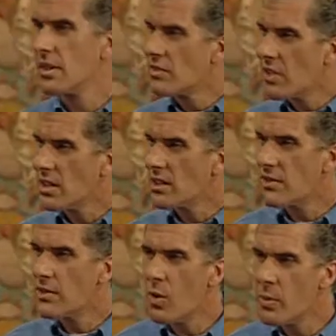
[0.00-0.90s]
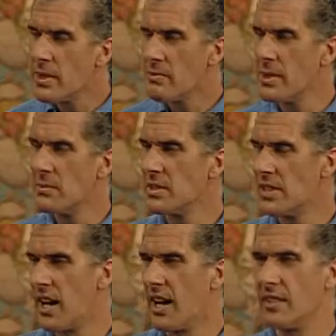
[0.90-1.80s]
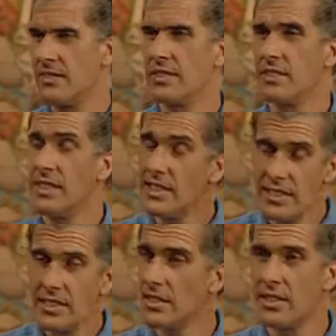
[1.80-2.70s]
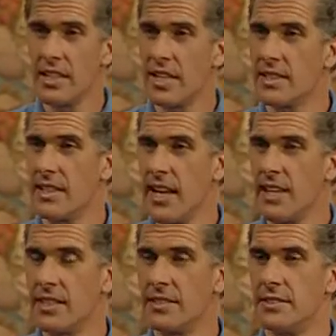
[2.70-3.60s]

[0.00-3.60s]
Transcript: Transforming people's lives. He's still doing that today.